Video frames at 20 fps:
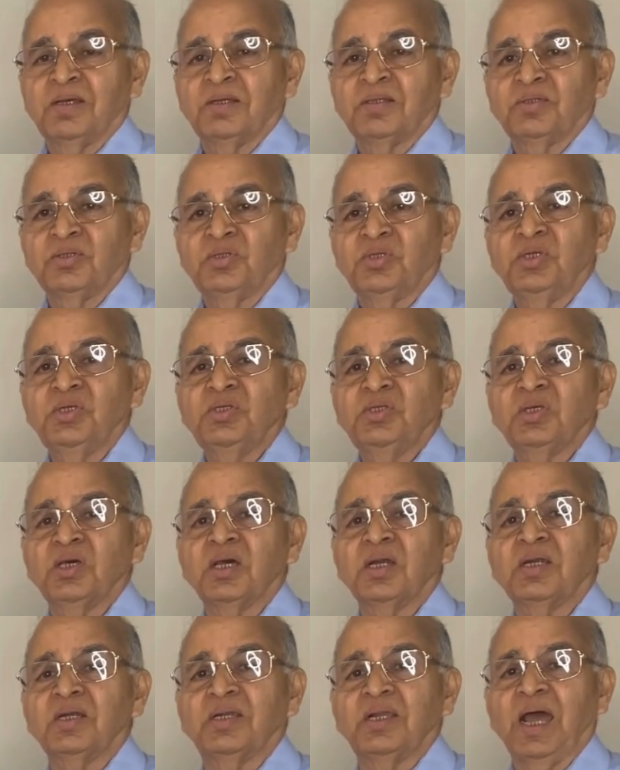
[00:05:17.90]
these
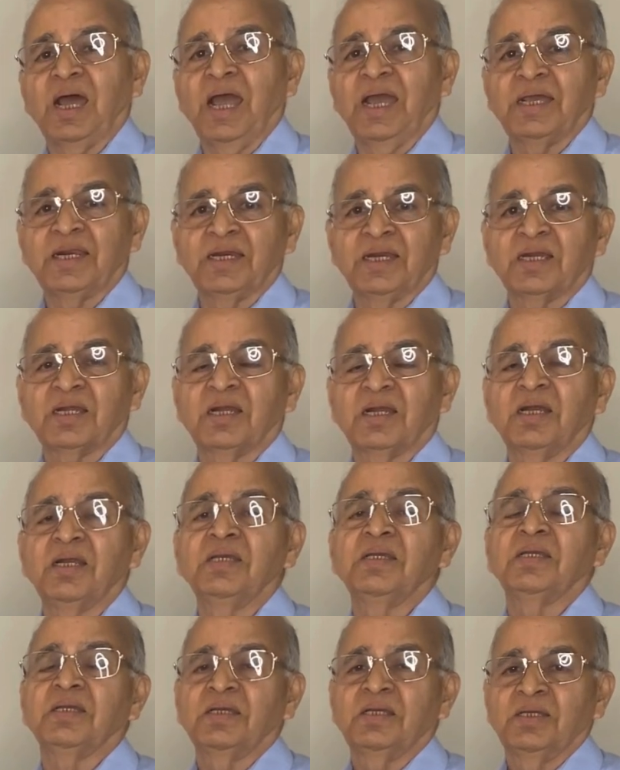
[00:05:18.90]
are
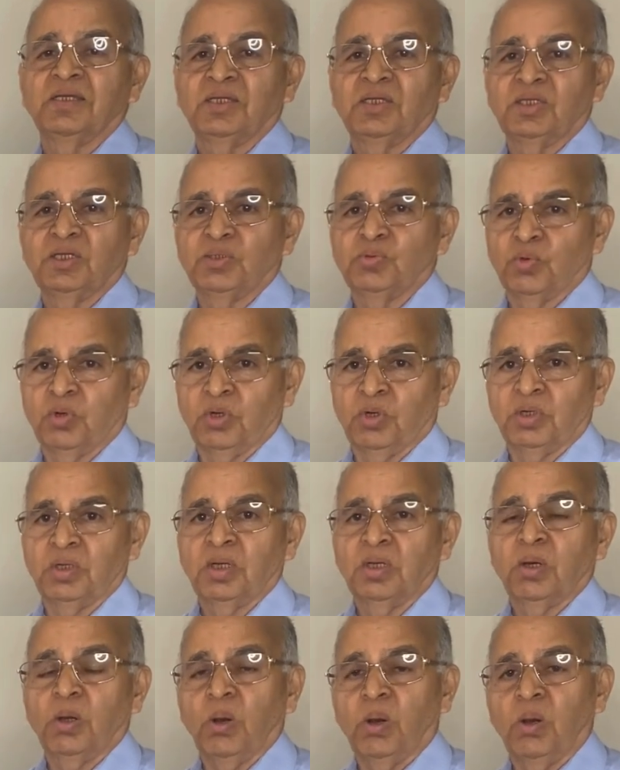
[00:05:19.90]
directly involved,
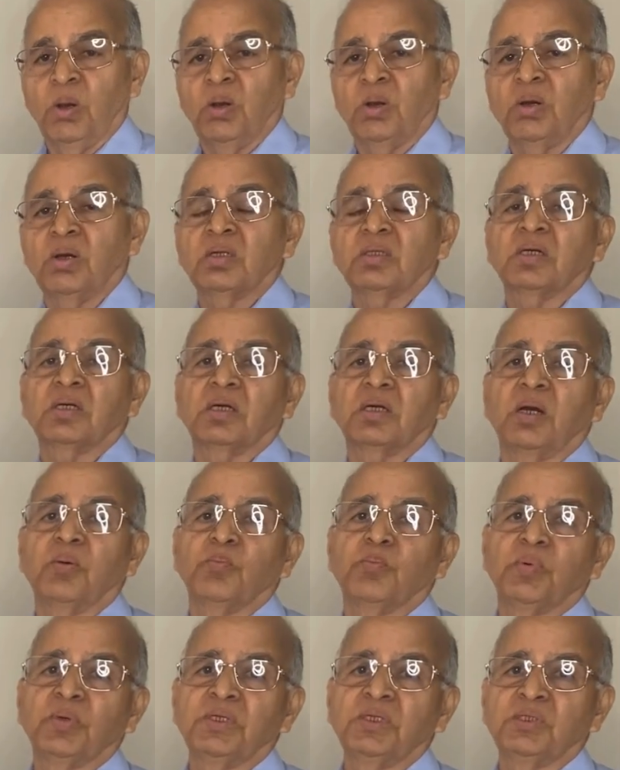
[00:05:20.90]
or the
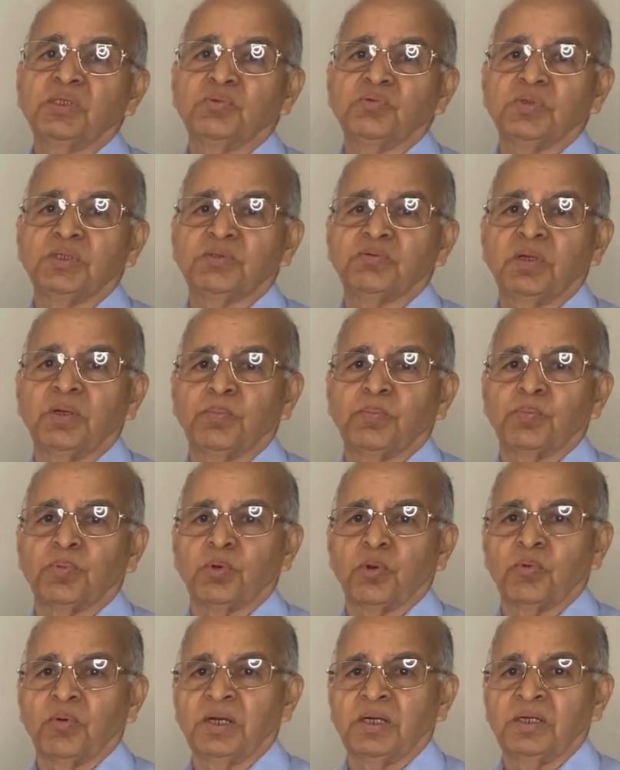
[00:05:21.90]
companies which will
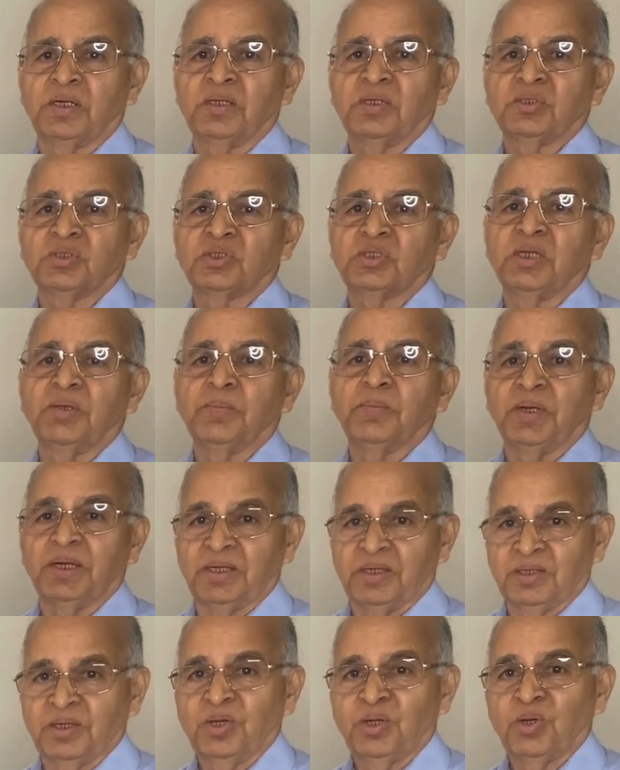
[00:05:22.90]
provide
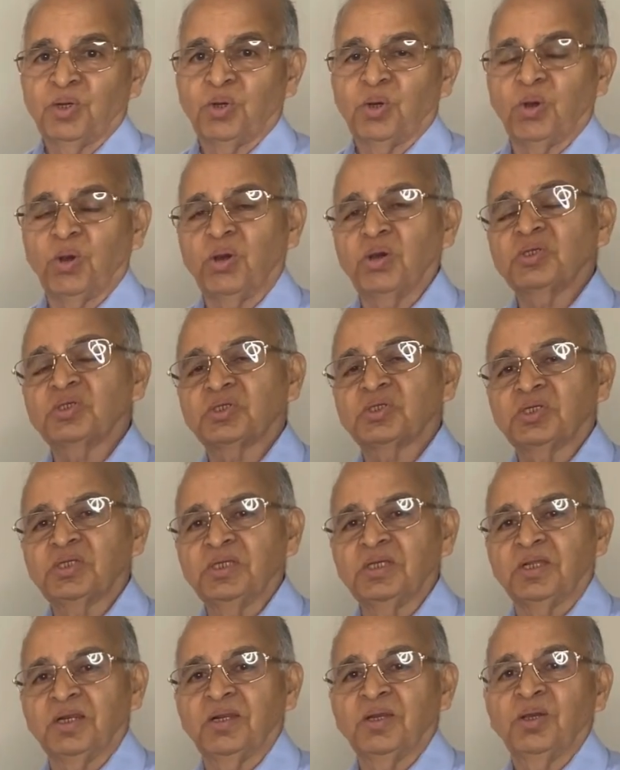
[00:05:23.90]
cement or
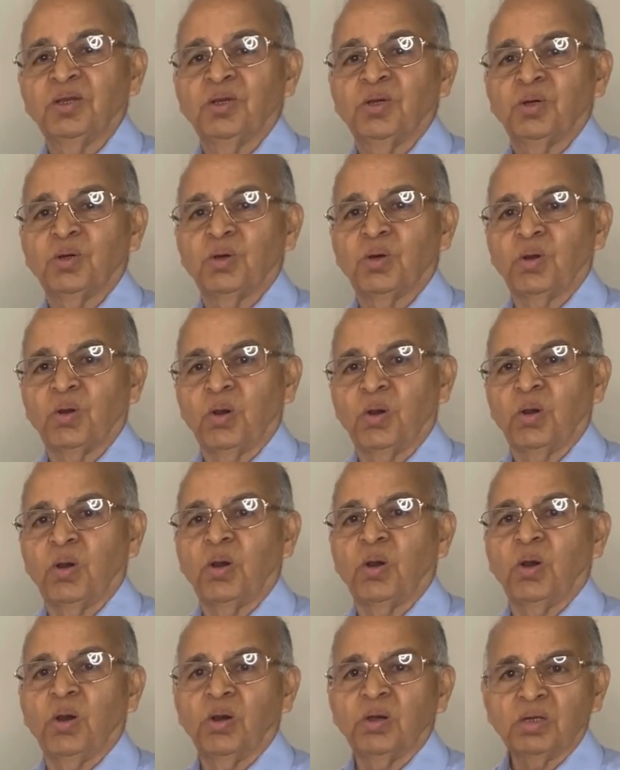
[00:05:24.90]
steel
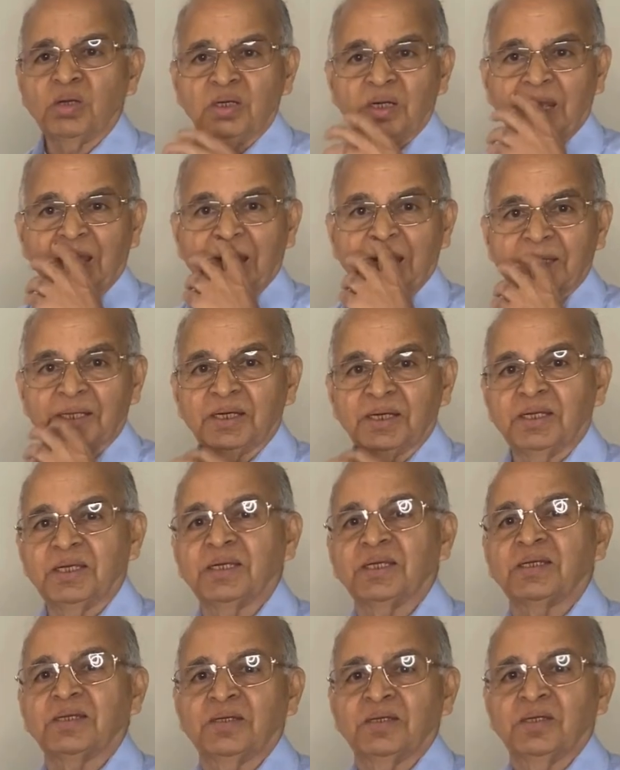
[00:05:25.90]
or
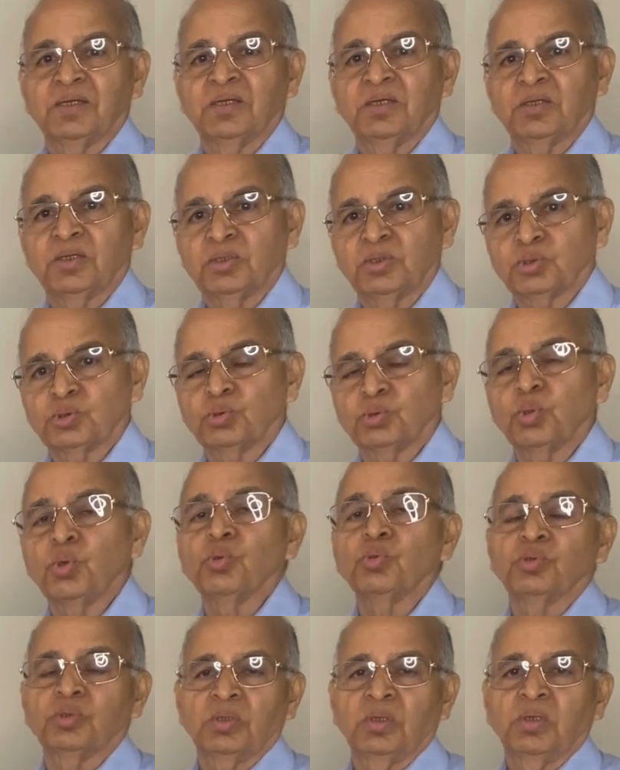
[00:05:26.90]
aggregate
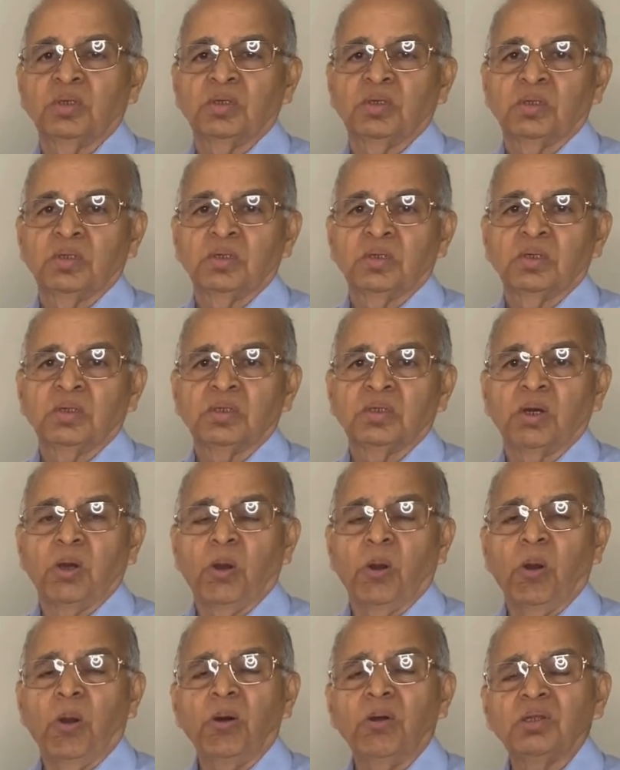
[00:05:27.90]
stone,
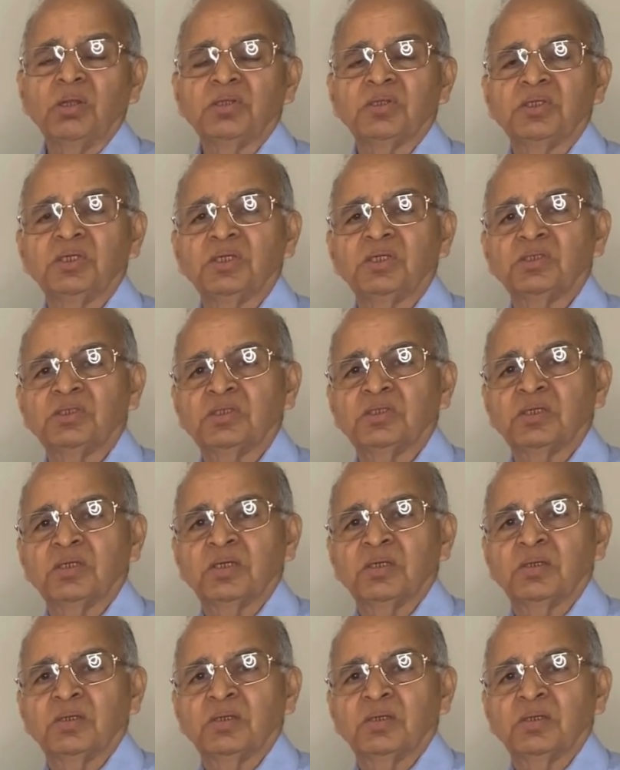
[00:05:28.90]
all these